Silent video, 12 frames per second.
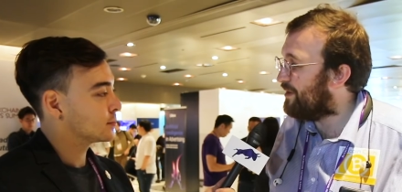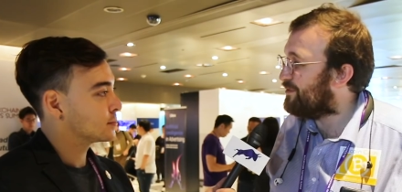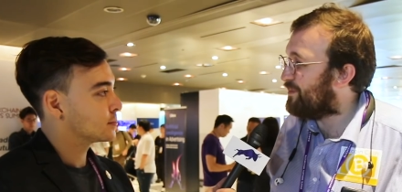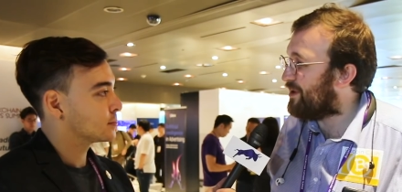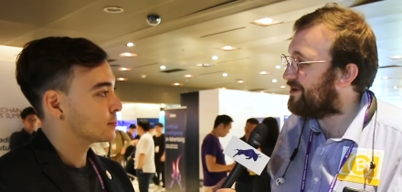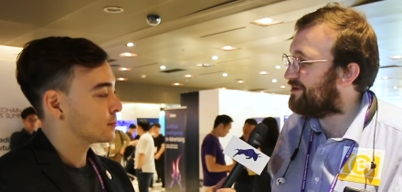Speaker 1: down
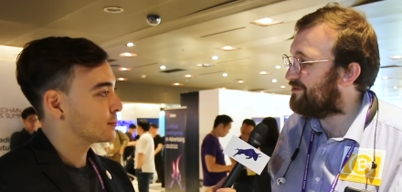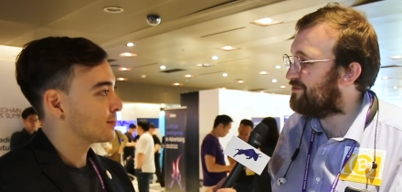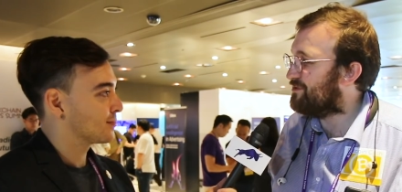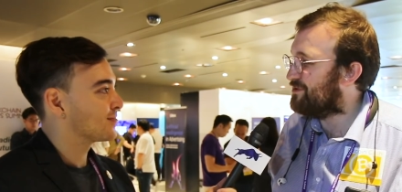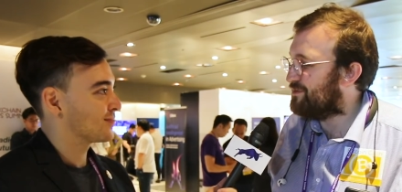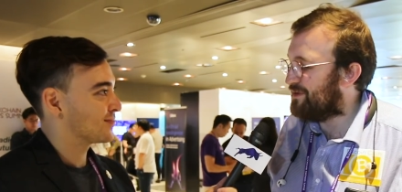the markets
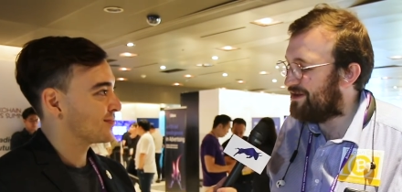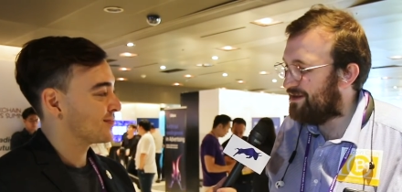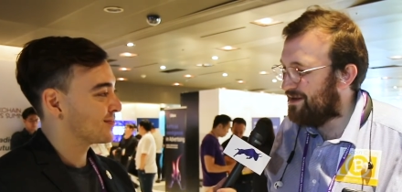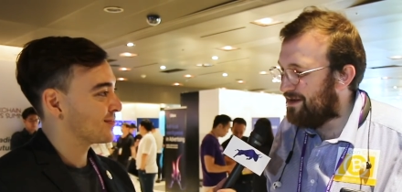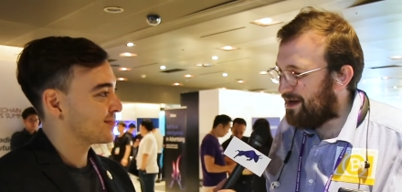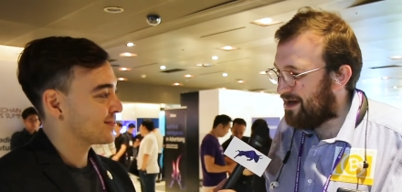for a little bit.
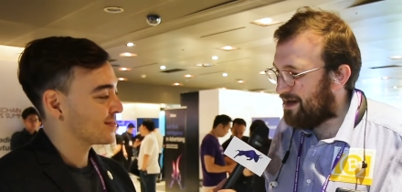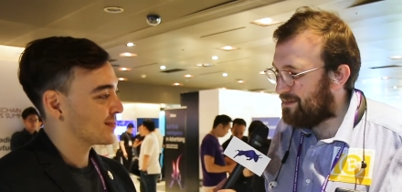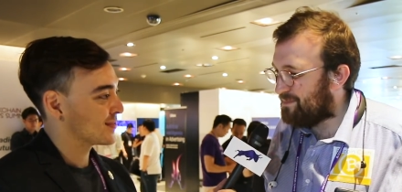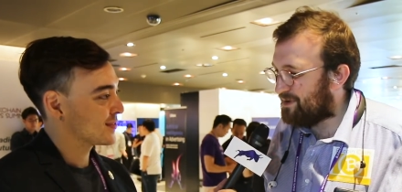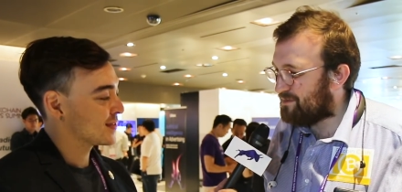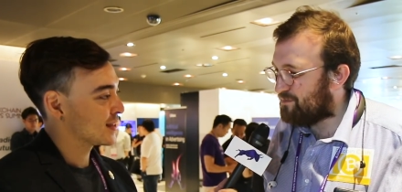
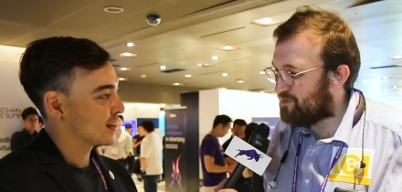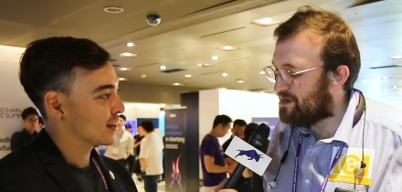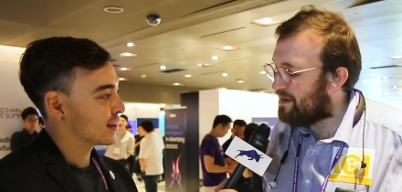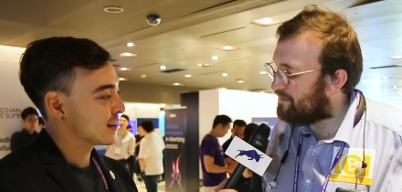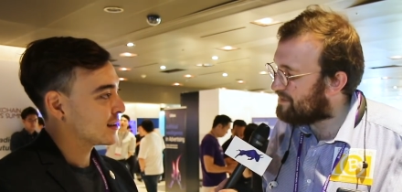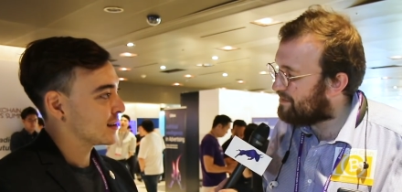But we're
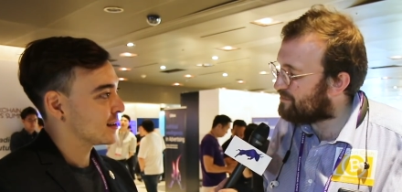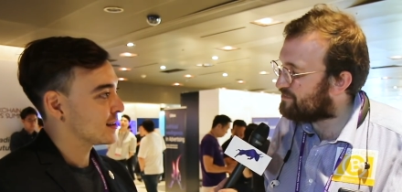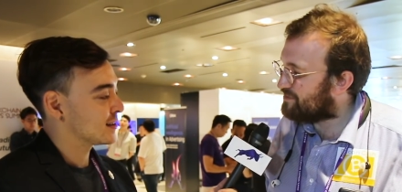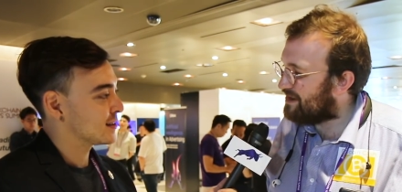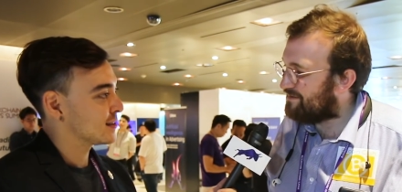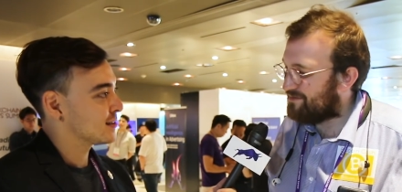now on the other
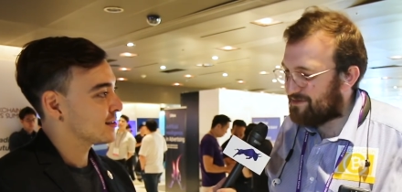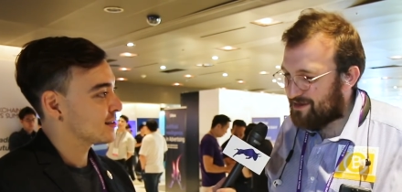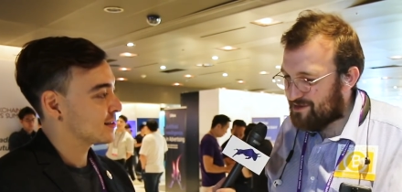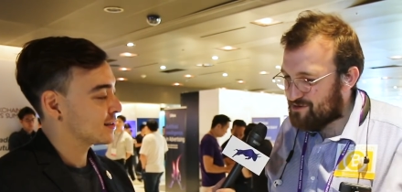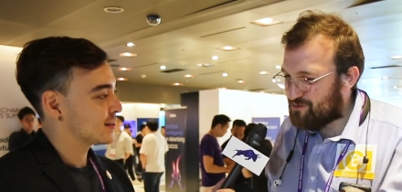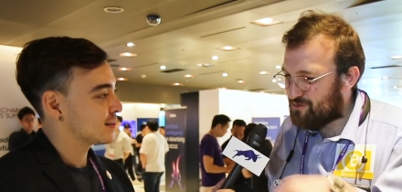side of the
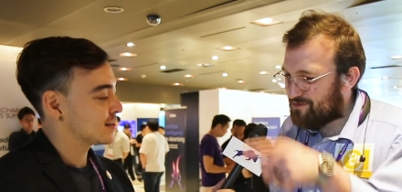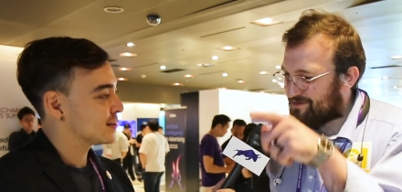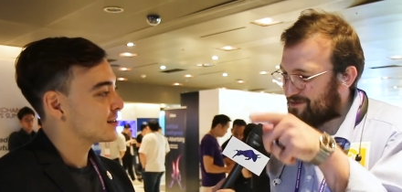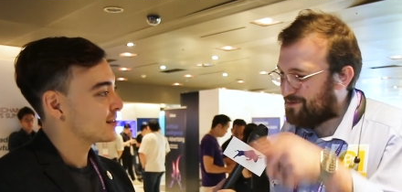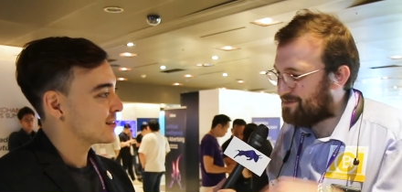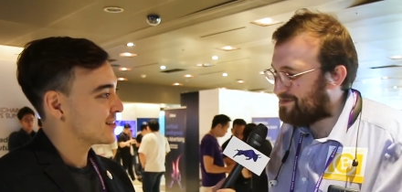EU,
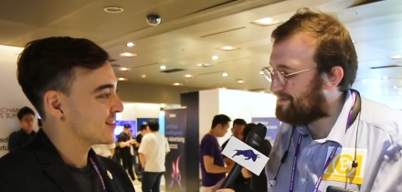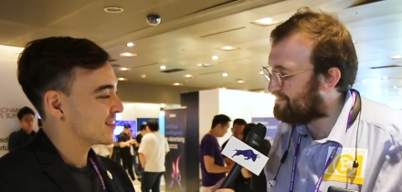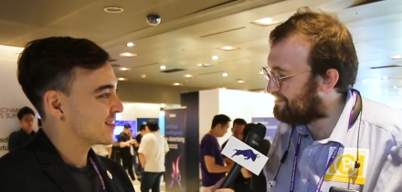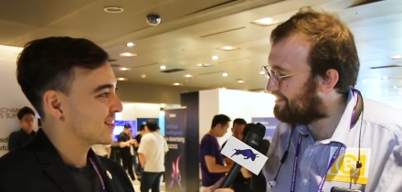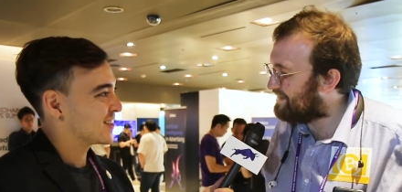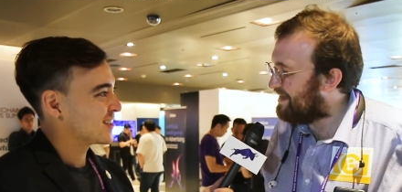so things
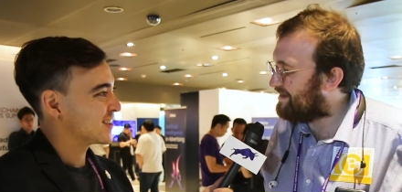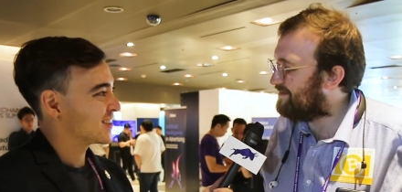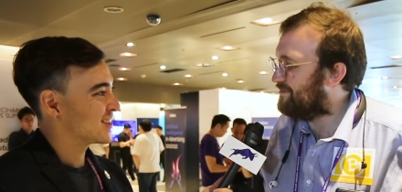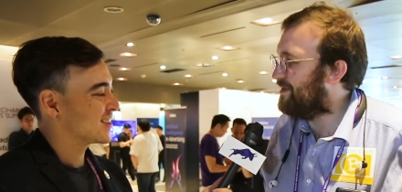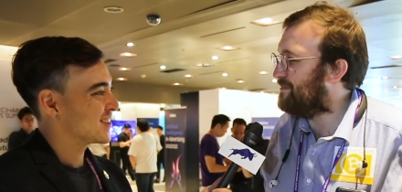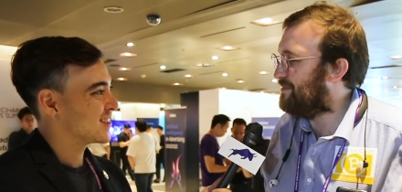are getting a heck
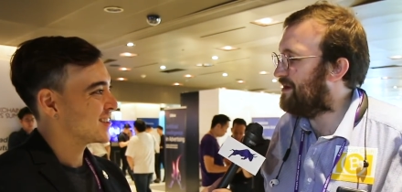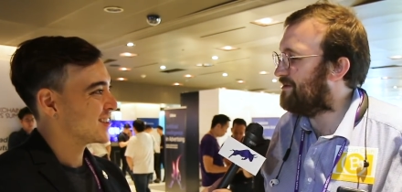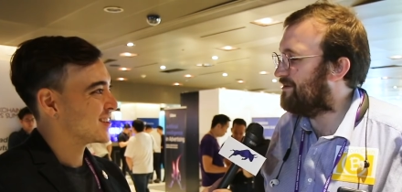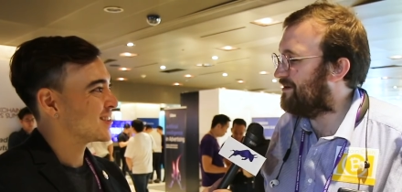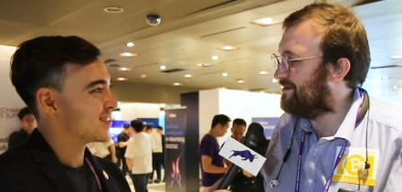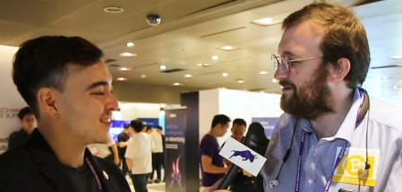of a lot
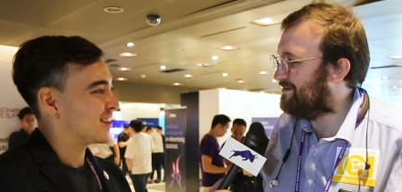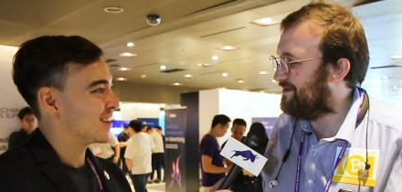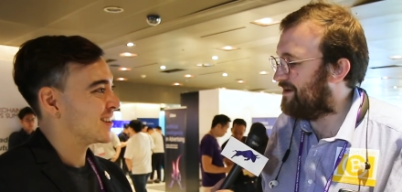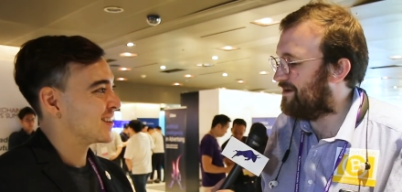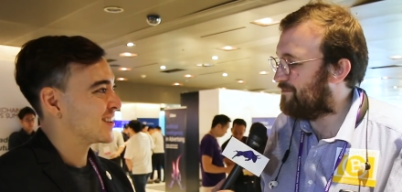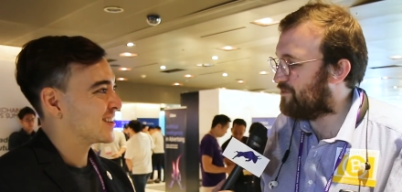better,
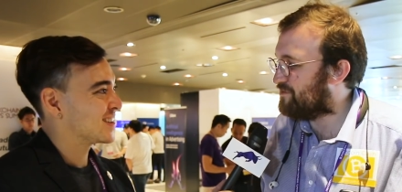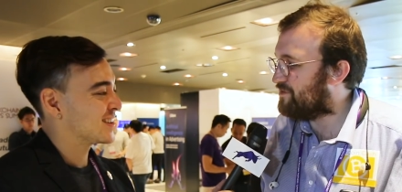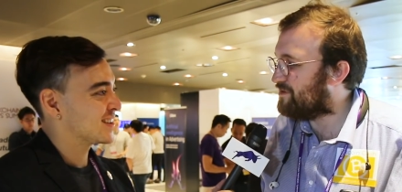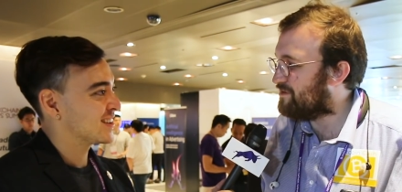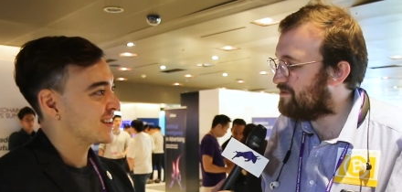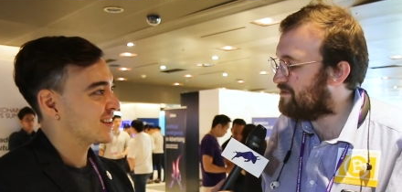and we're
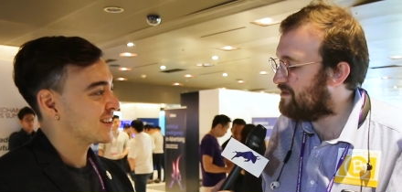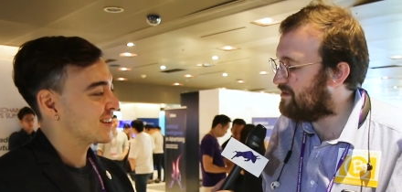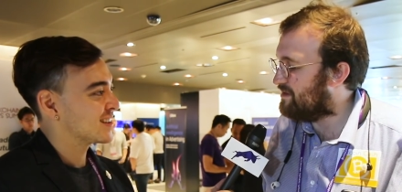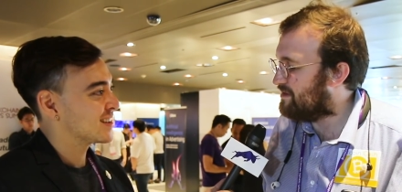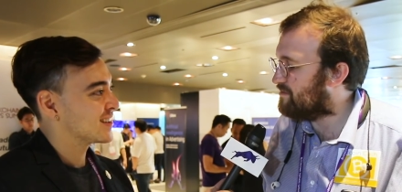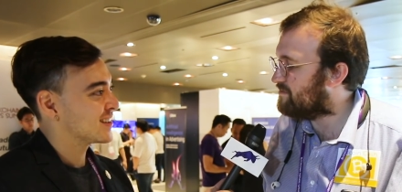starting to see
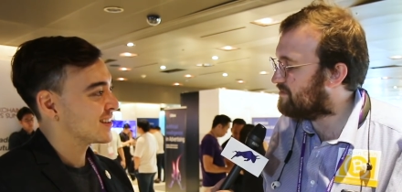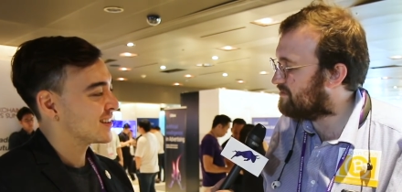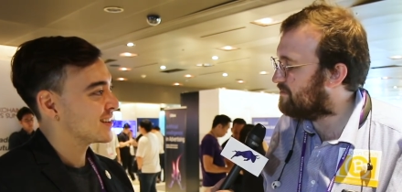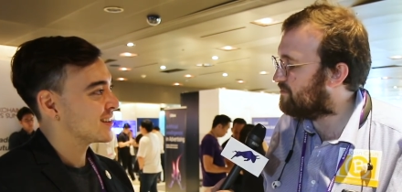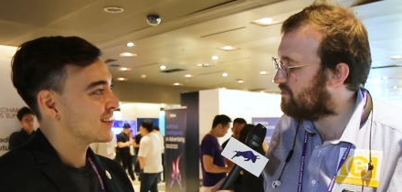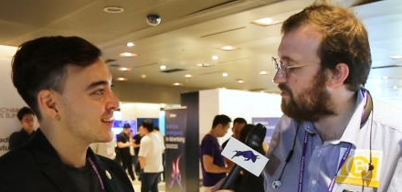the
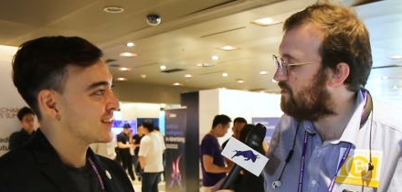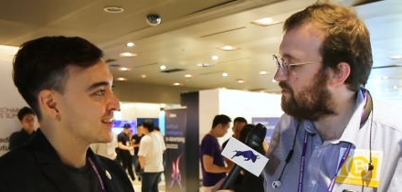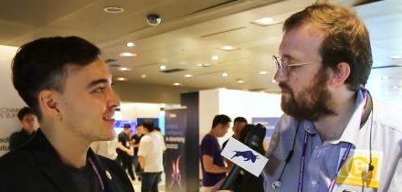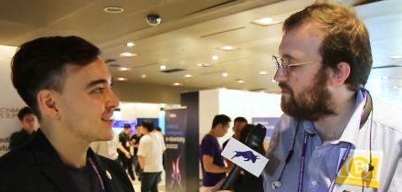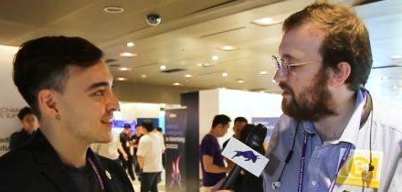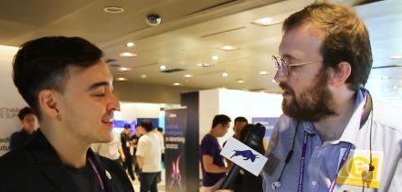ecosystem
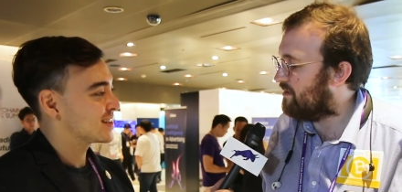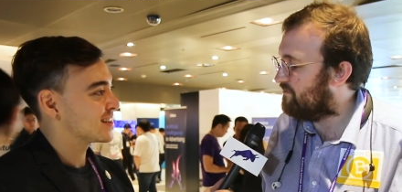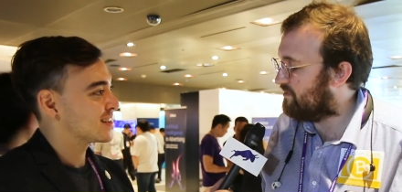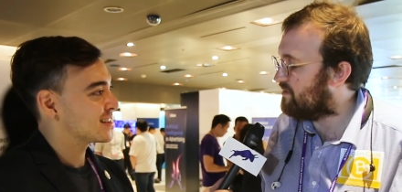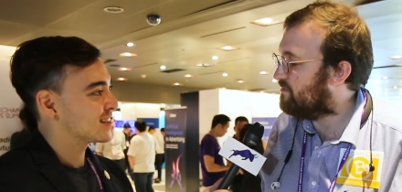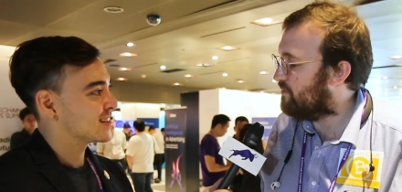grow
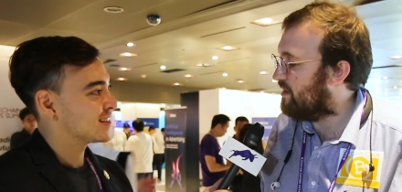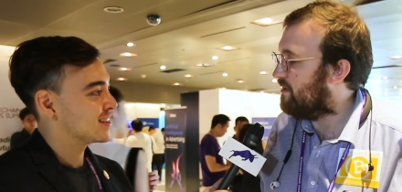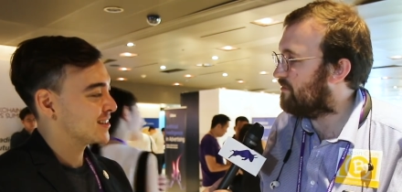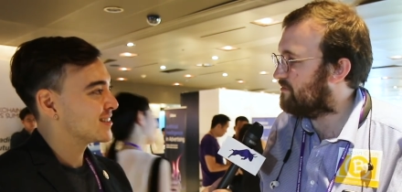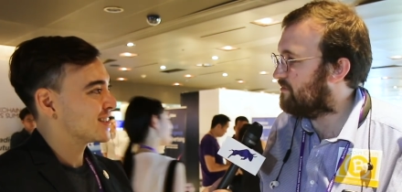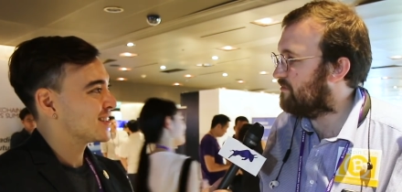very
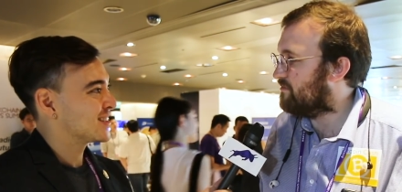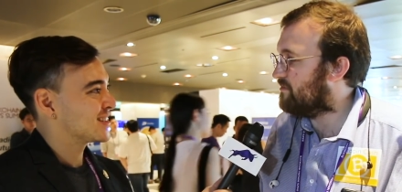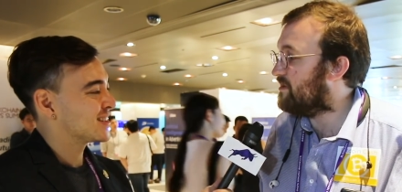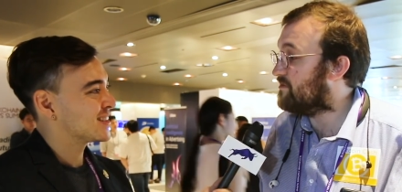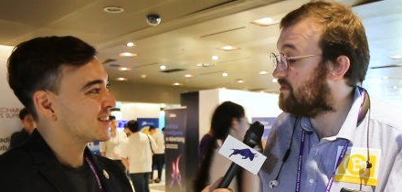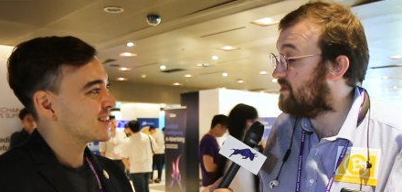well. So
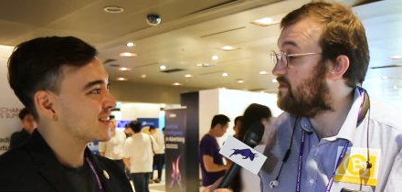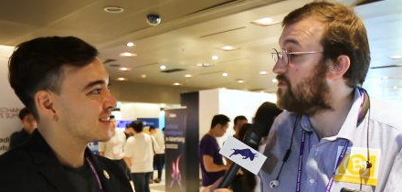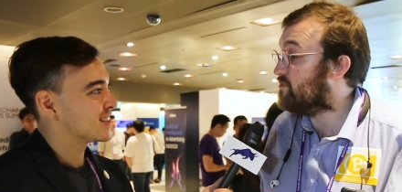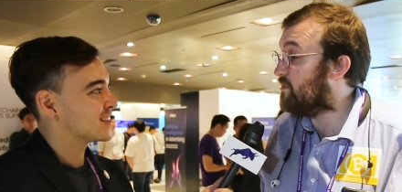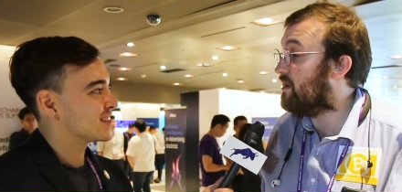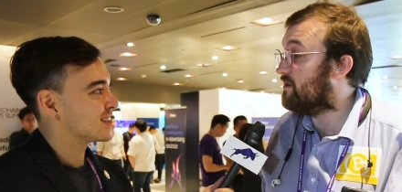Korea is a
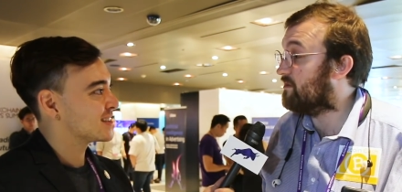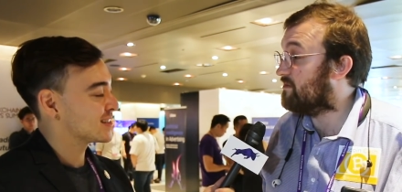huge market.